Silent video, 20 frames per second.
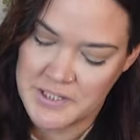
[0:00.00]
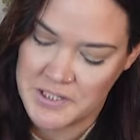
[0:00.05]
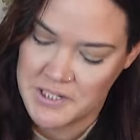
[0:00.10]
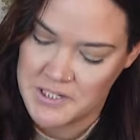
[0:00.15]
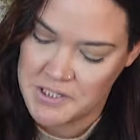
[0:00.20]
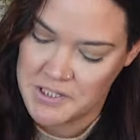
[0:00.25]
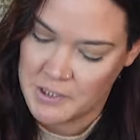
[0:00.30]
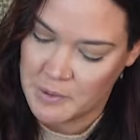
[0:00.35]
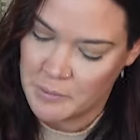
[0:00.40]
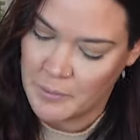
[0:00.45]
to
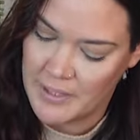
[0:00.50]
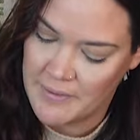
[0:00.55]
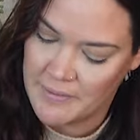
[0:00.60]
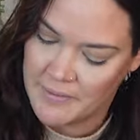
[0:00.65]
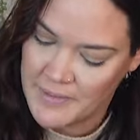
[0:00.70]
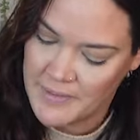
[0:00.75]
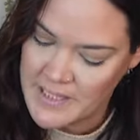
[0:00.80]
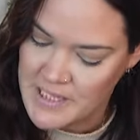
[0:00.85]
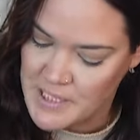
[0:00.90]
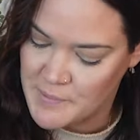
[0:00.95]
do
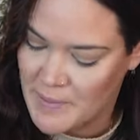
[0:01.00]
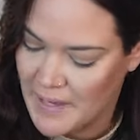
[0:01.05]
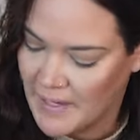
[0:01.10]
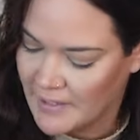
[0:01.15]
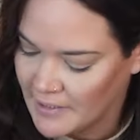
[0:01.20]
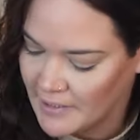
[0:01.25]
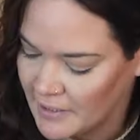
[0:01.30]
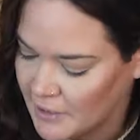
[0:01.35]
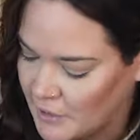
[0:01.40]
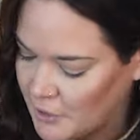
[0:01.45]
this
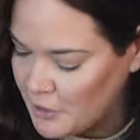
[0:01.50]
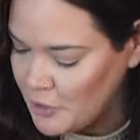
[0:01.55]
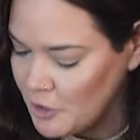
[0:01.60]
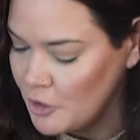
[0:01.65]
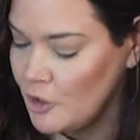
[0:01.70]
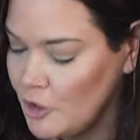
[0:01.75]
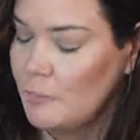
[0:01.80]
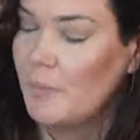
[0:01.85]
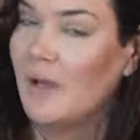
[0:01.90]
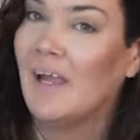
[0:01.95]
packing
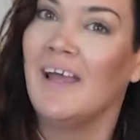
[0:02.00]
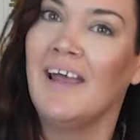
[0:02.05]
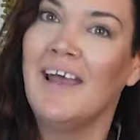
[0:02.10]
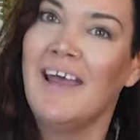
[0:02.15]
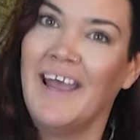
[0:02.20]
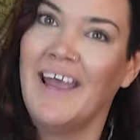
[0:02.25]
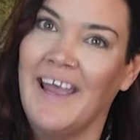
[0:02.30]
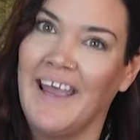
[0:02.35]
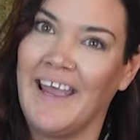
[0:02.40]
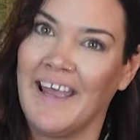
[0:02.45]
cube
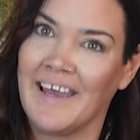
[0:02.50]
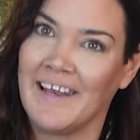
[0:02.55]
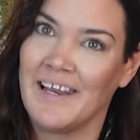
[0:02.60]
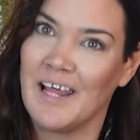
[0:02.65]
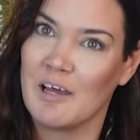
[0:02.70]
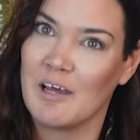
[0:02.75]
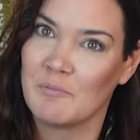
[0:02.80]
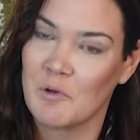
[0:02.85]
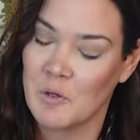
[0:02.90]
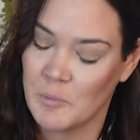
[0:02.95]
and
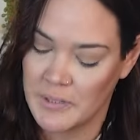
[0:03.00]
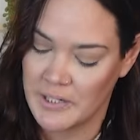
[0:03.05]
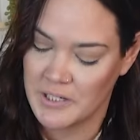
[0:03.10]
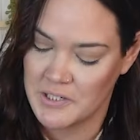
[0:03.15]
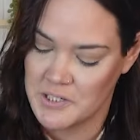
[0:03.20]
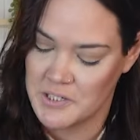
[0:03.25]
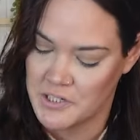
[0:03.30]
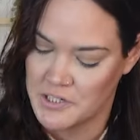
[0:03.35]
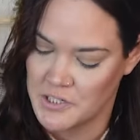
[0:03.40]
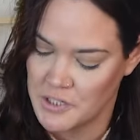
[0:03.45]
I'm going
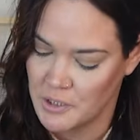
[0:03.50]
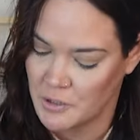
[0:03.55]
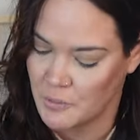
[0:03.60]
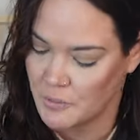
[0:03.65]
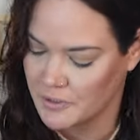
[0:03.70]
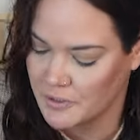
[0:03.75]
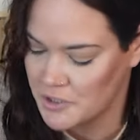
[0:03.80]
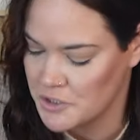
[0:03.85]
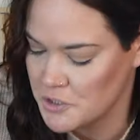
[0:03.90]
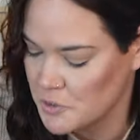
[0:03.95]
to
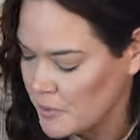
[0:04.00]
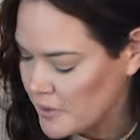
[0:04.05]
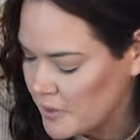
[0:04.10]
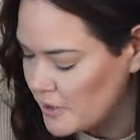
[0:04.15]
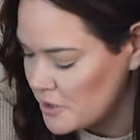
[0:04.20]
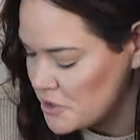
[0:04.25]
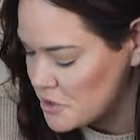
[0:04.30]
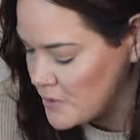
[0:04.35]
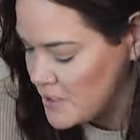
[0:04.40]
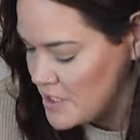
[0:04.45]
do the
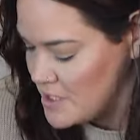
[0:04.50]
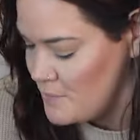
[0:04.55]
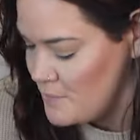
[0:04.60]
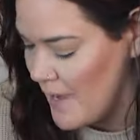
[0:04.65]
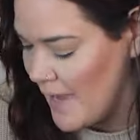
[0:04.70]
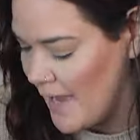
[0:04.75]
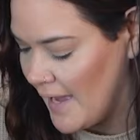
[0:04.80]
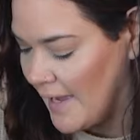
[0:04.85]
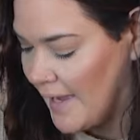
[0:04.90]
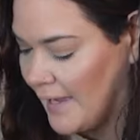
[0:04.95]
toiletries
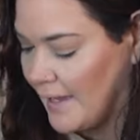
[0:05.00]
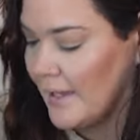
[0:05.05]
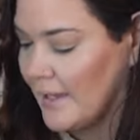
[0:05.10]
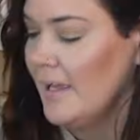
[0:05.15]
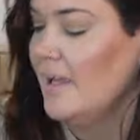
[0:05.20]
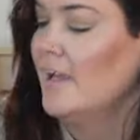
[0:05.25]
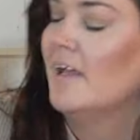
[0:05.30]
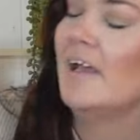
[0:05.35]
bag